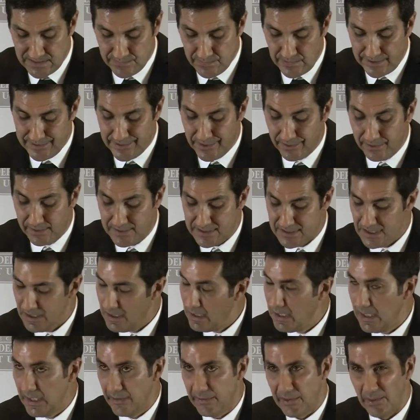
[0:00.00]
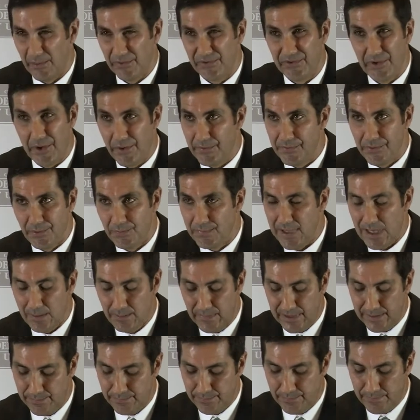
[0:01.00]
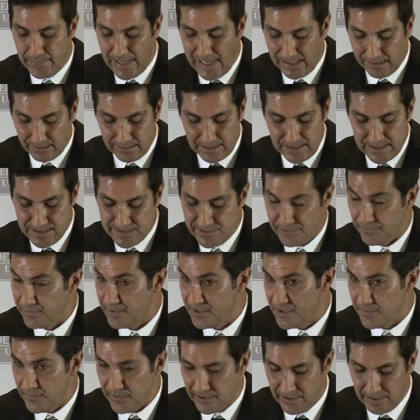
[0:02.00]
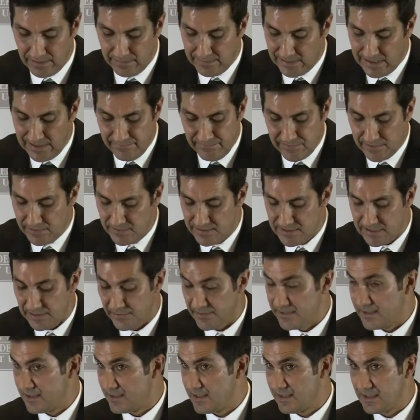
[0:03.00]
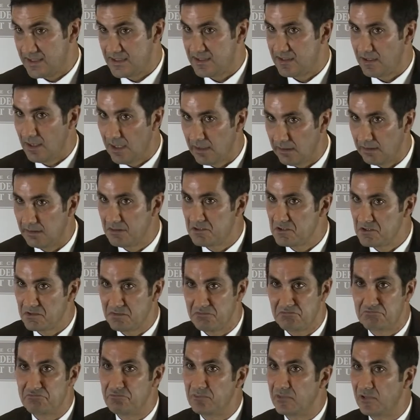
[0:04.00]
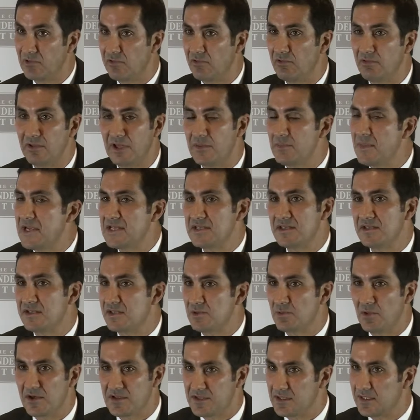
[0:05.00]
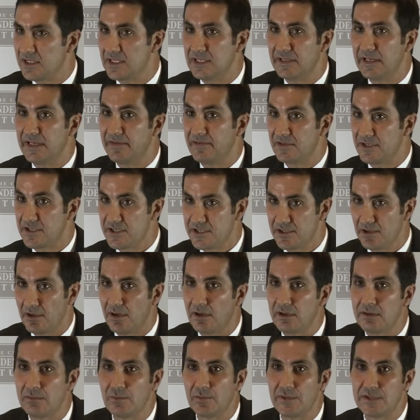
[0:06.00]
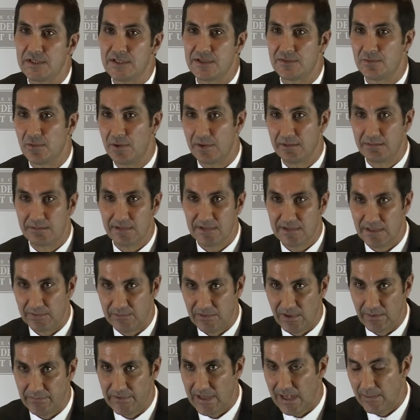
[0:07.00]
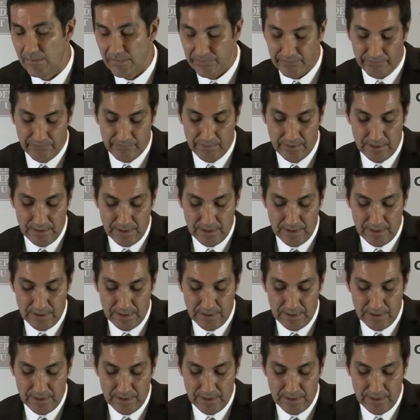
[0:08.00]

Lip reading: my knowledge, there was no real public backlash or disputing the evidence. There was just this silence. The messenger wasn't even shot, which is what sometimes happens.